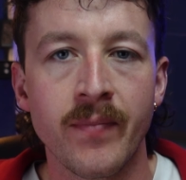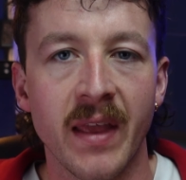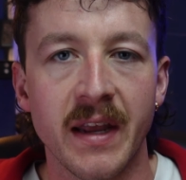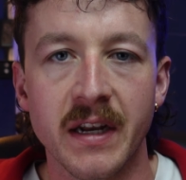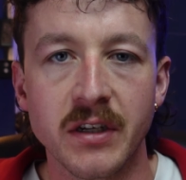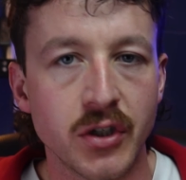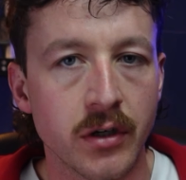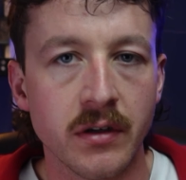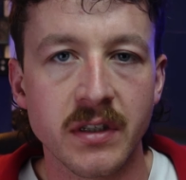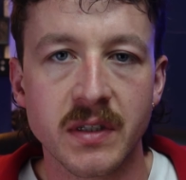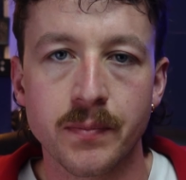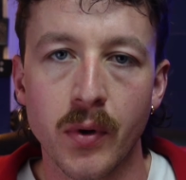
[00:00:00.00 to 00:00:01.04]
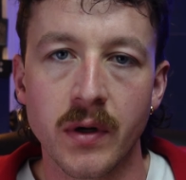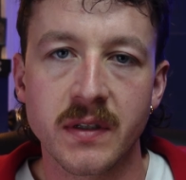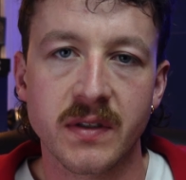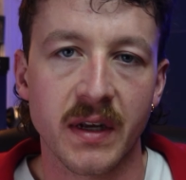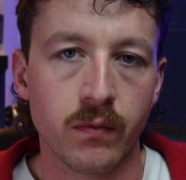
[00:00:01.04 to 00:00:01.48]
in endurance
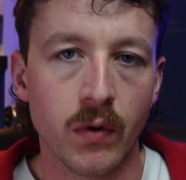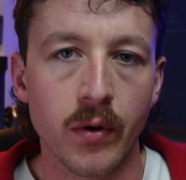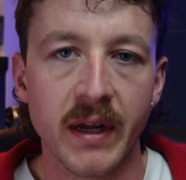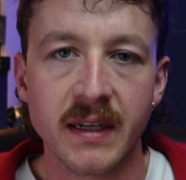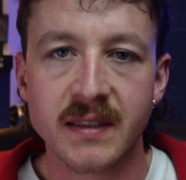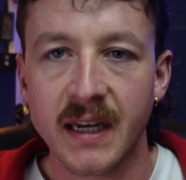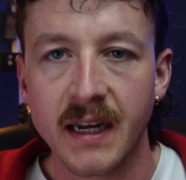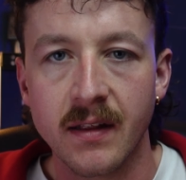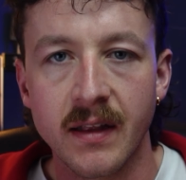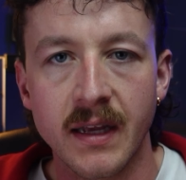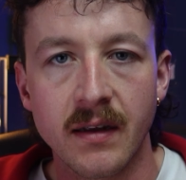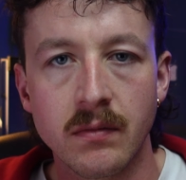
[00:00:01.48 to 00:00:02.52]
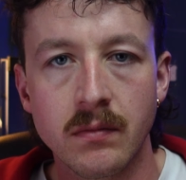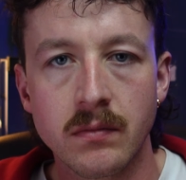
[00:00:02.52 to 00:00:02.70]
sports like rowing, cycling,